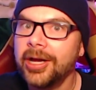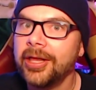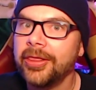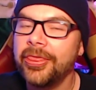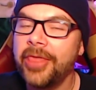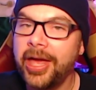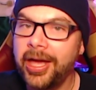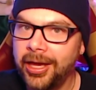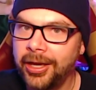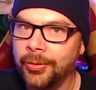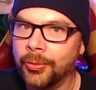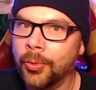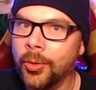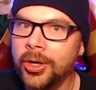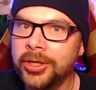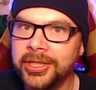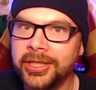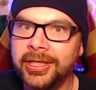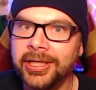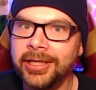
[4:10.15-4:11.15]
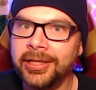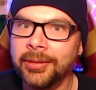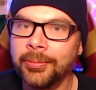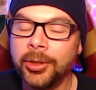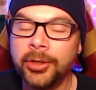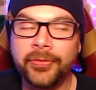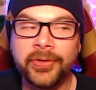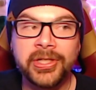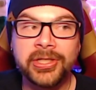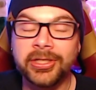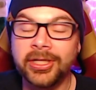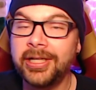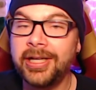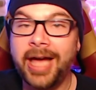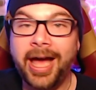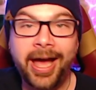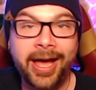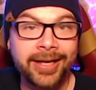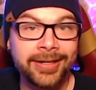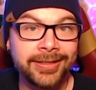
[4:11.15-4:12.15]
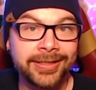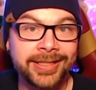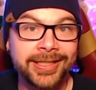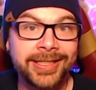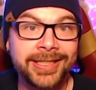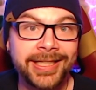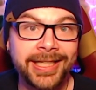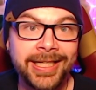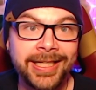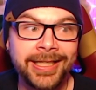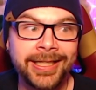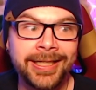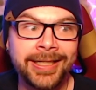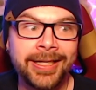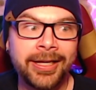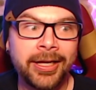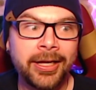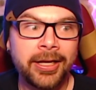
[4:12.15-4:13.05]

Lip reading: they had wanted in the movies and hadn't seen,